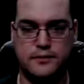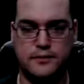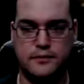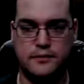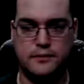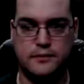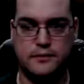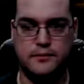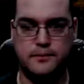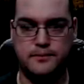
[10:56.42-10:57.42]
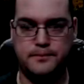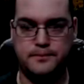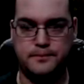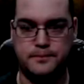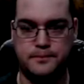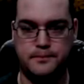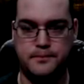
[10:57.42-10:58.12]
[no speech]